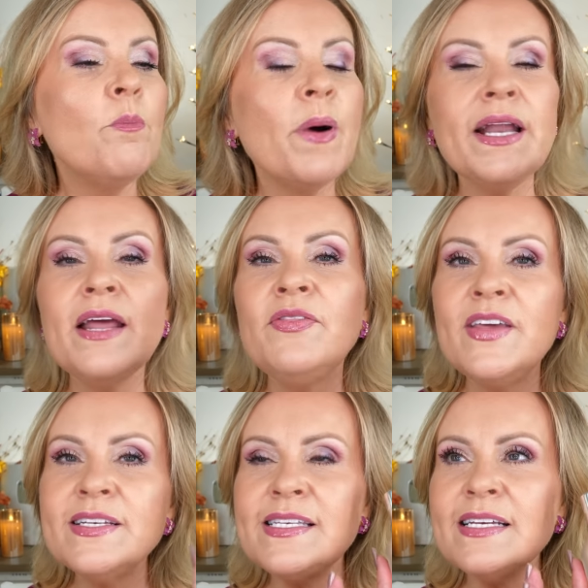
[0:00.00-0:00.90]
But
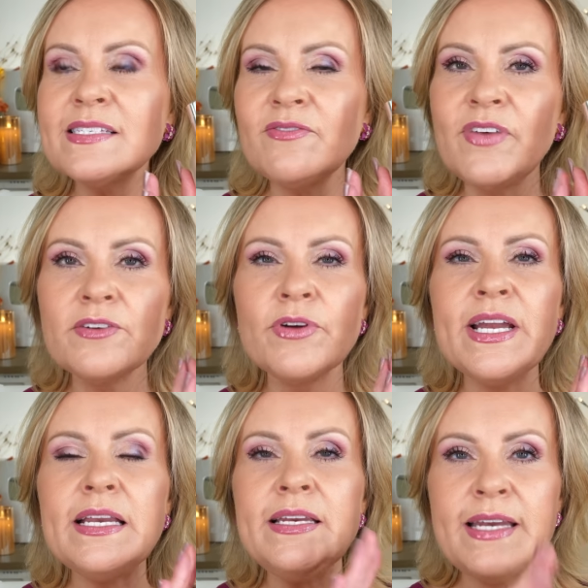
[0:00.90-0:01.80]
this is a
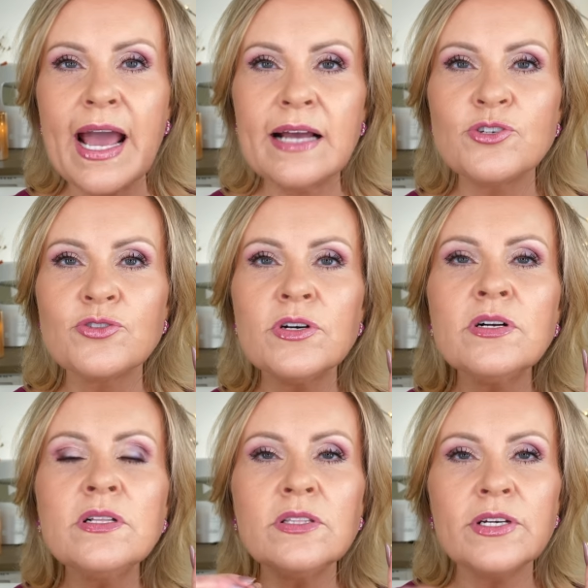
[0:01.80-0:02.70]
very
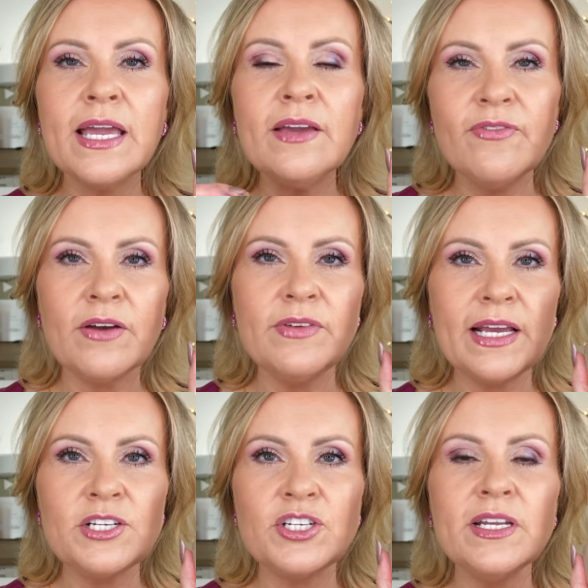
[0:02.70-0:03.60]
natural looking
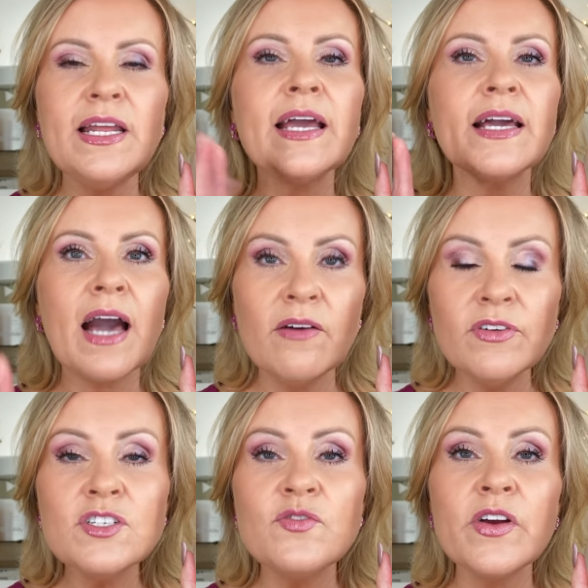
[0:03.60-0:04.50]
foundation. It
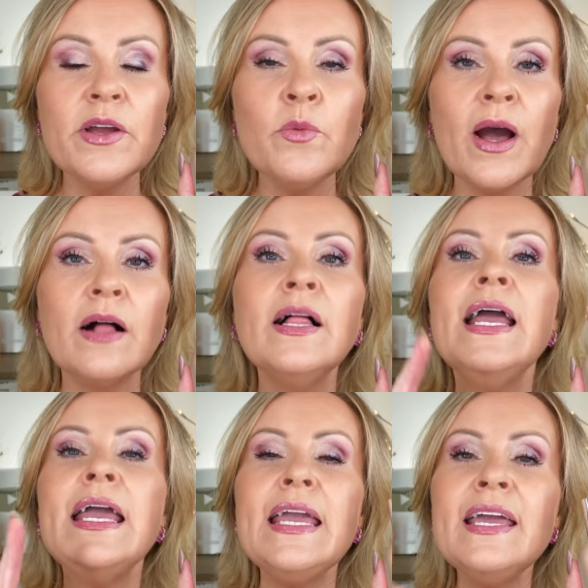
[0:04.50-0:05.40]
covers very well
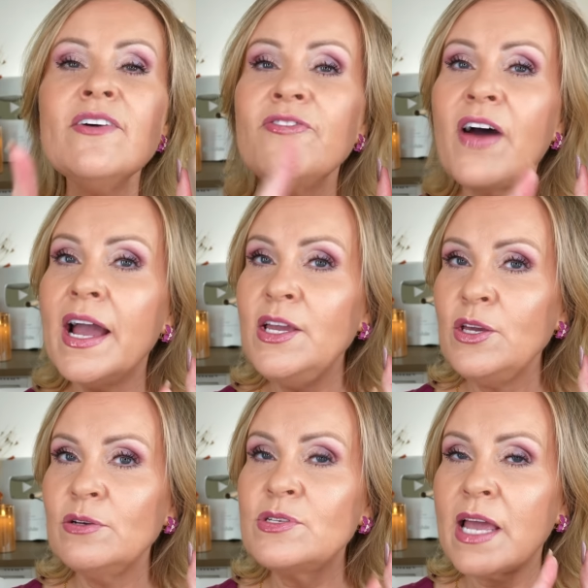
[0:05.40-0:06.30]
if I
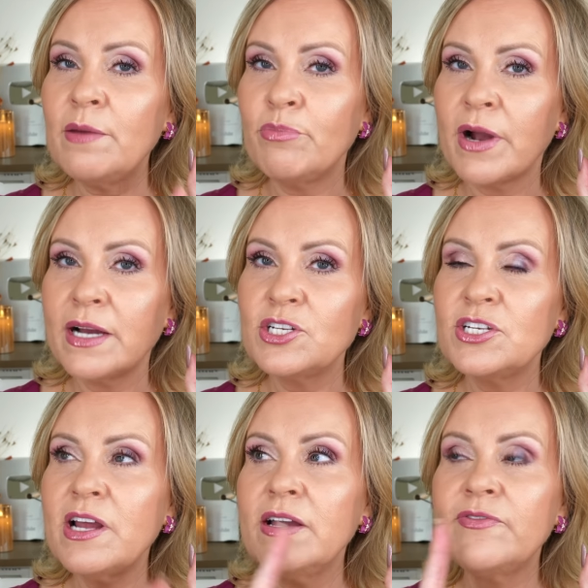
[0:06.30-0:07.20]
use a brush.
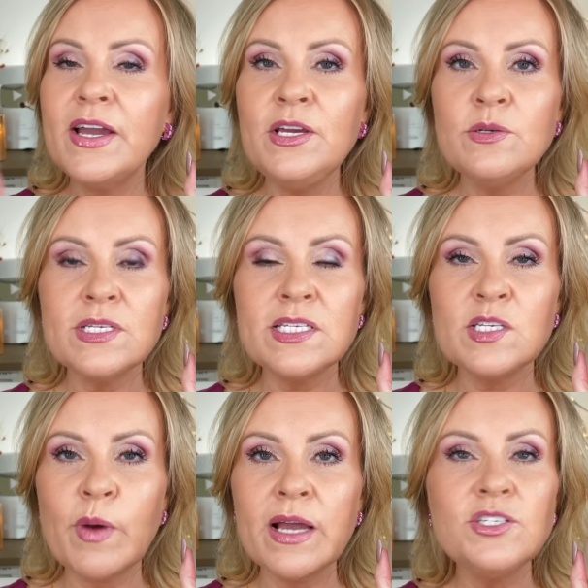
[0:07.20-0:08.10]
Now, if I use a
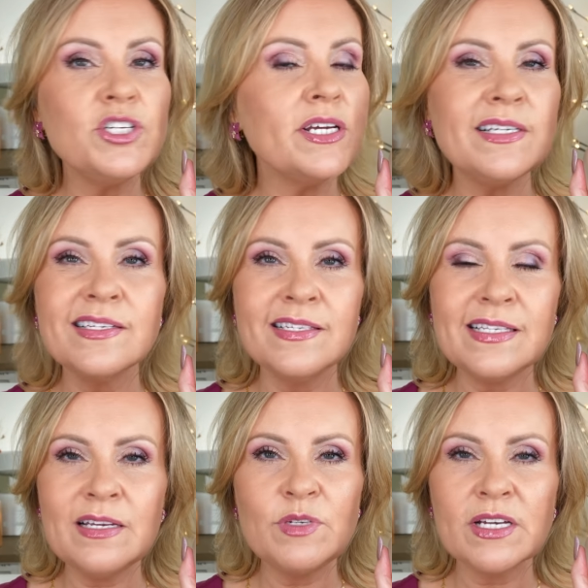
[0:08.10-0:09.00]
sponge, it doesn't
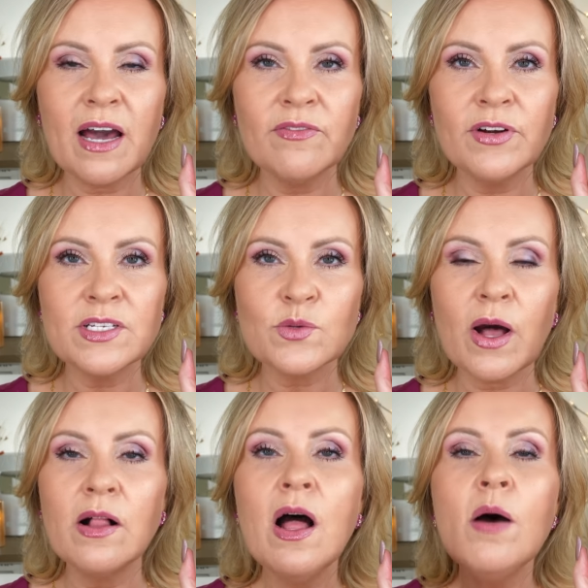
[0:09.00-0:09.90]
seem to cover as
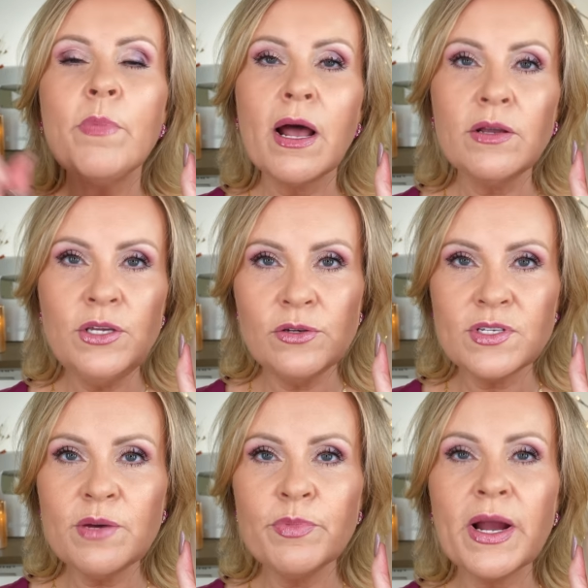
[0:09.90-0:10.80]
well, but I'll
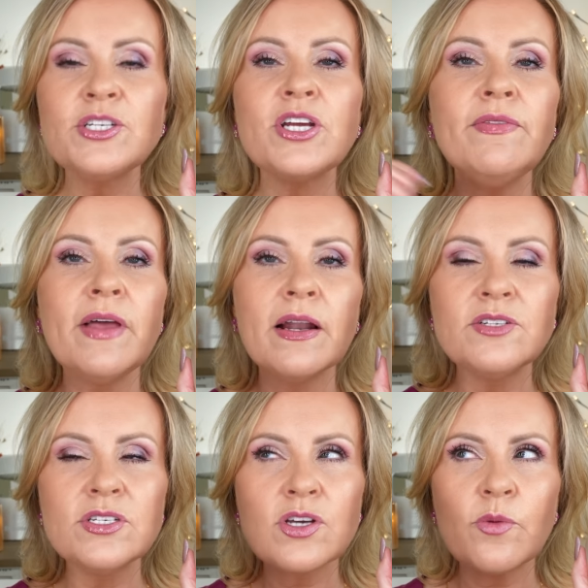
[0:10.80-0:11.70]
use the brush and then I'll
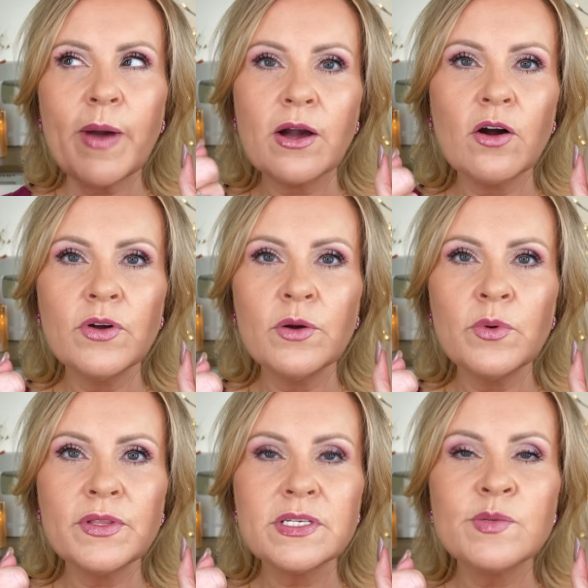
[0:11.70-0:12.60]
just go back over it
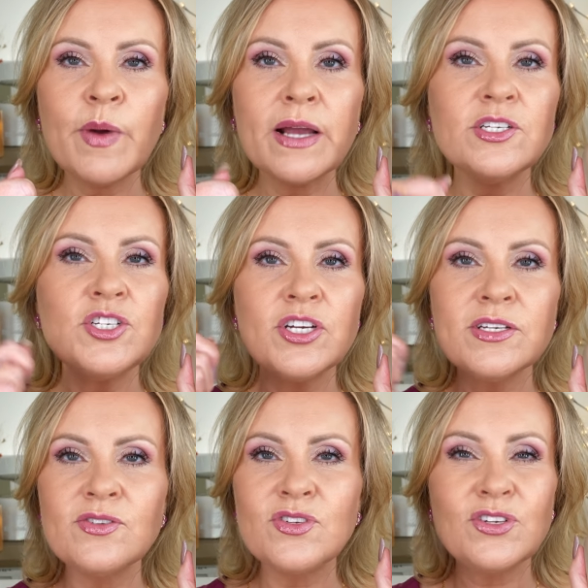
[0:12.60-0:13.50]
with the sponge
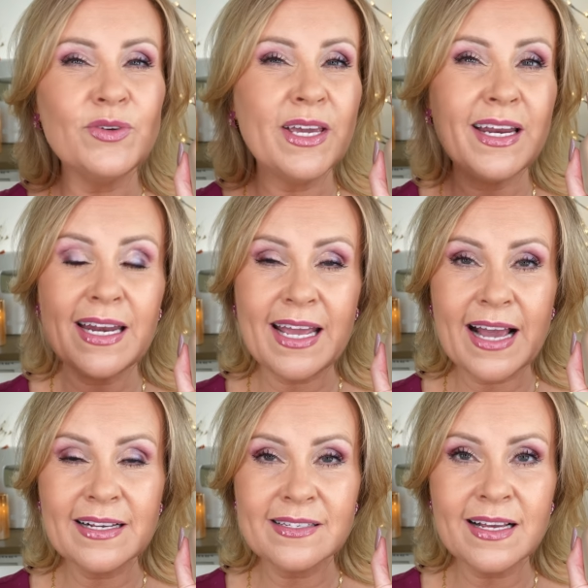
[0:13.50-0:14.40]
just to get any
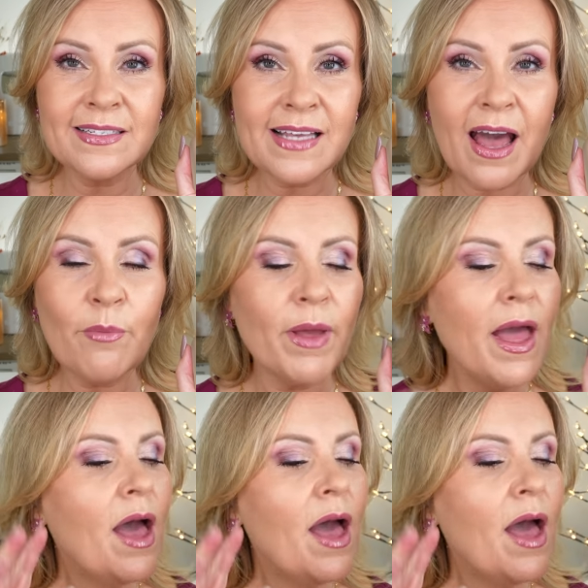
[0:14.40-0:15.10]
excess up,